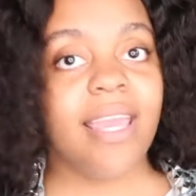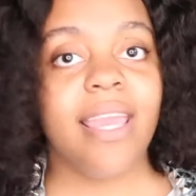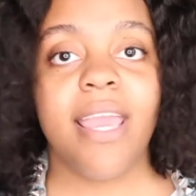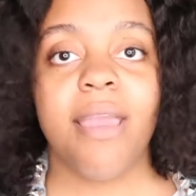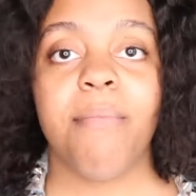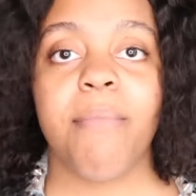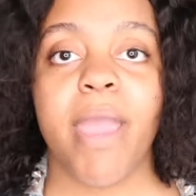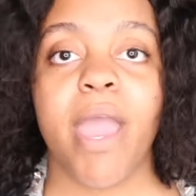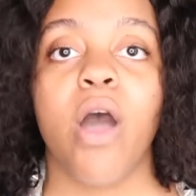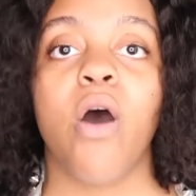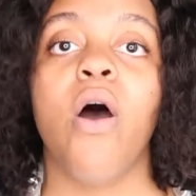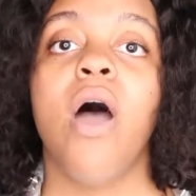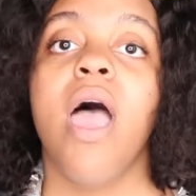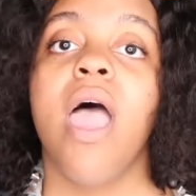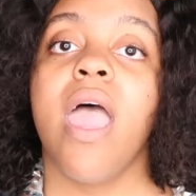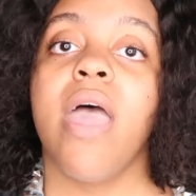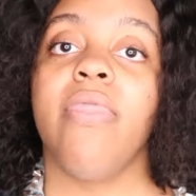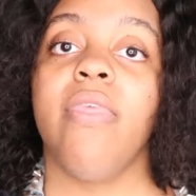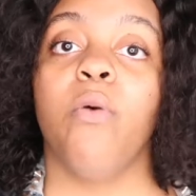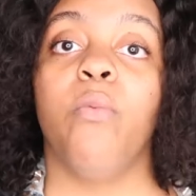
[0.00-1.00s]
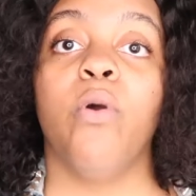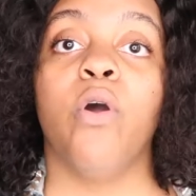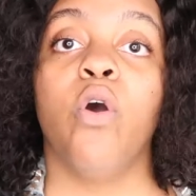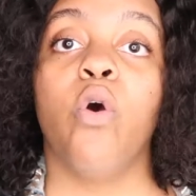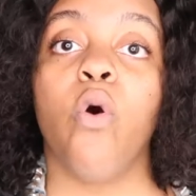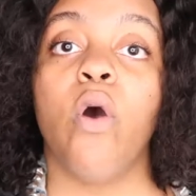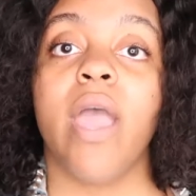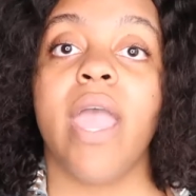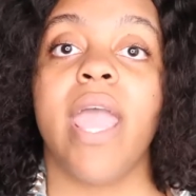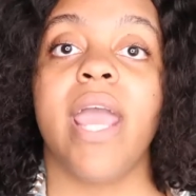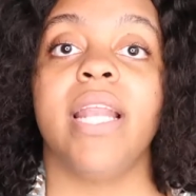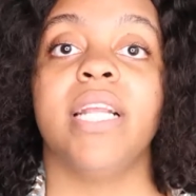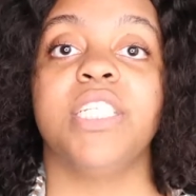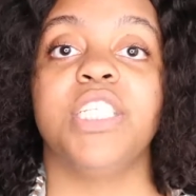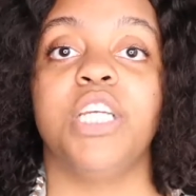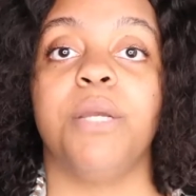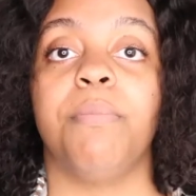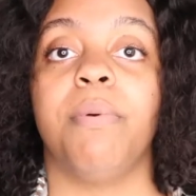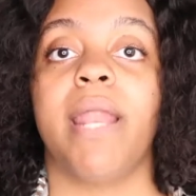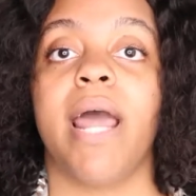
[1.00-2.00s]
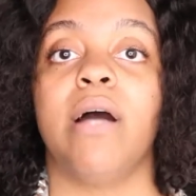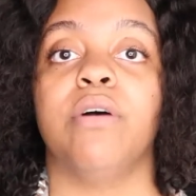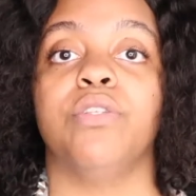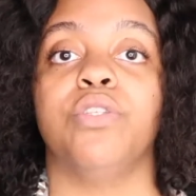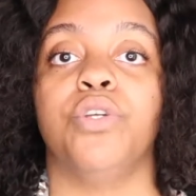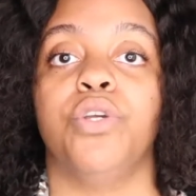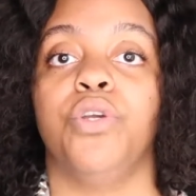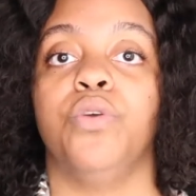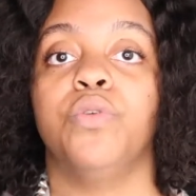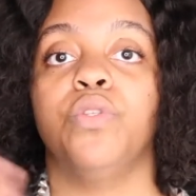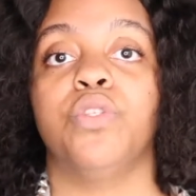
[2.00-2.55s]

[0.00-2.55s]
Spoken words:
email, and then we'll go ahead and ship it out to you